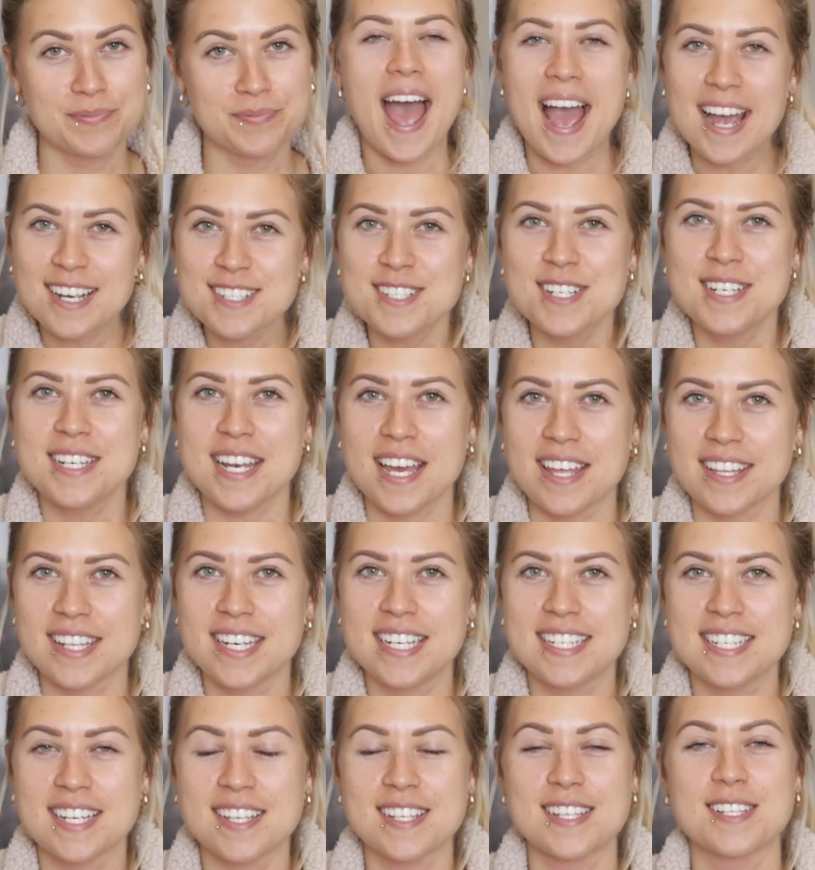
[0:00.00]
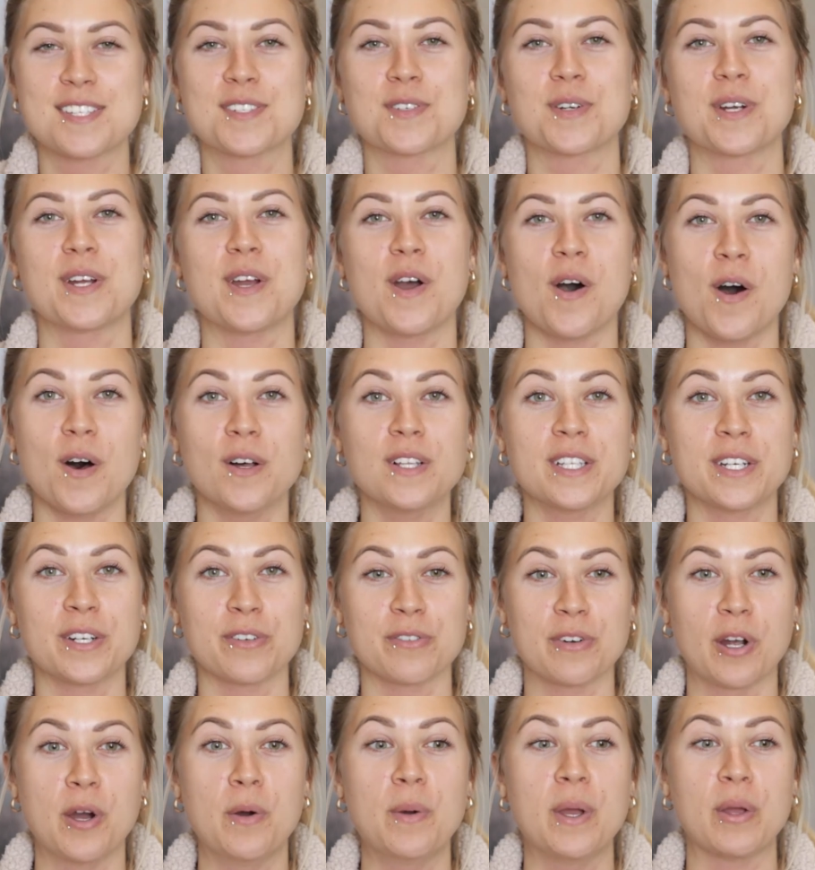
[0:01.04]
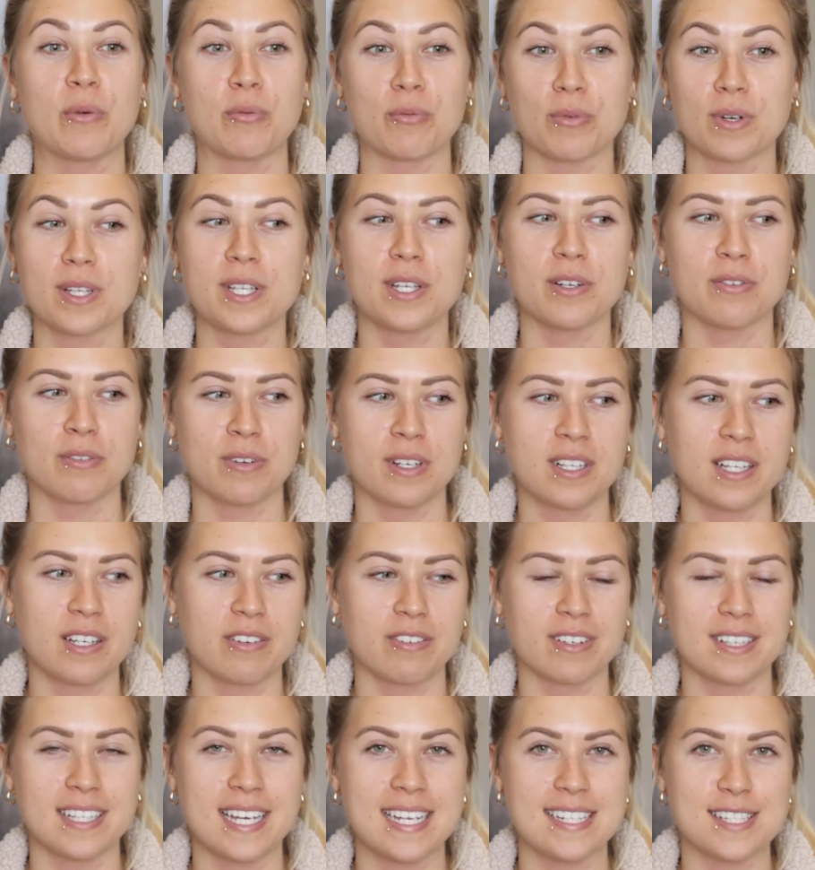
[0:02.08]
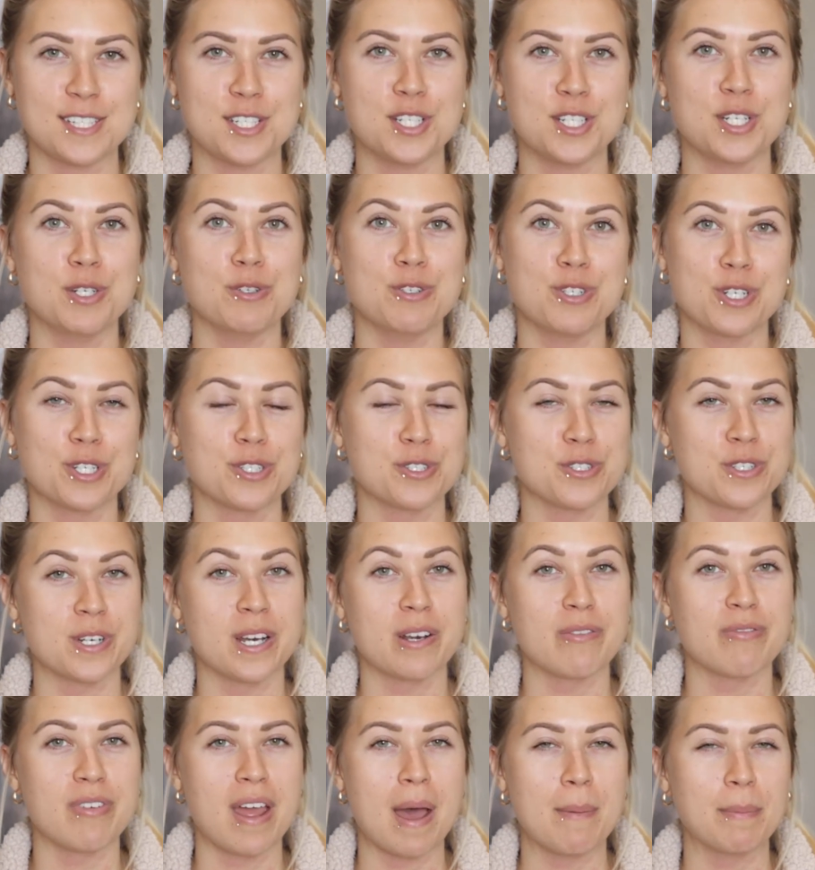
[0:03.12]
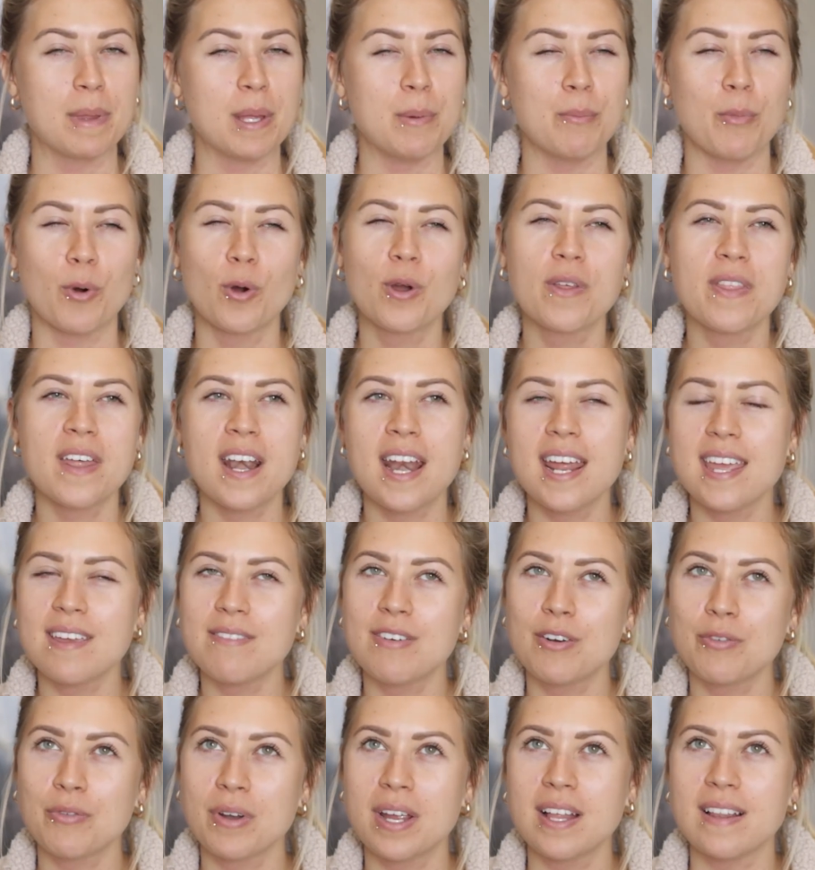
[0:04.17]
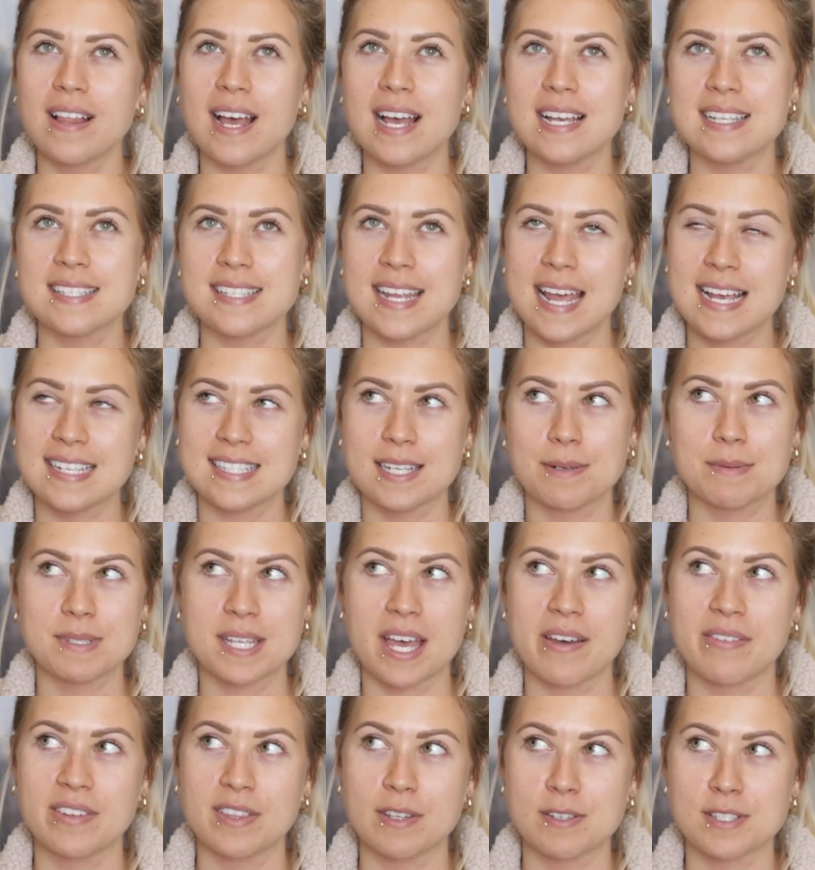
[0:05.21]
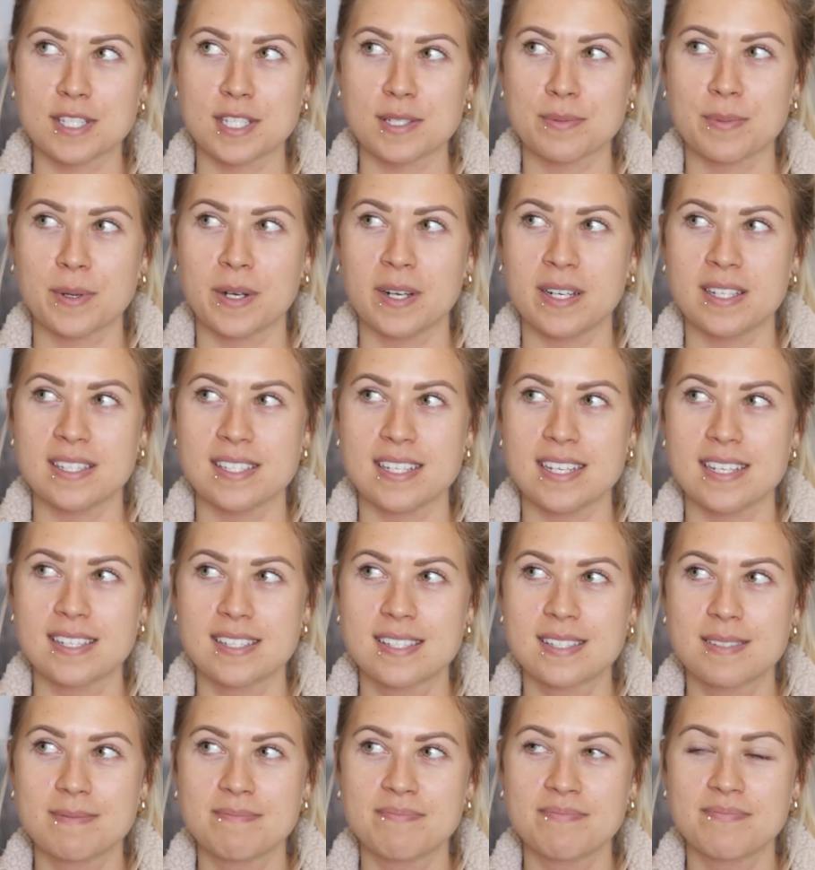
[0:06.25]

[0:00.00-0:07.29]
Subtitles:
Actually, now that I tell this story all in a row, it really relates to children and family more than I even realized as I was having those experiences.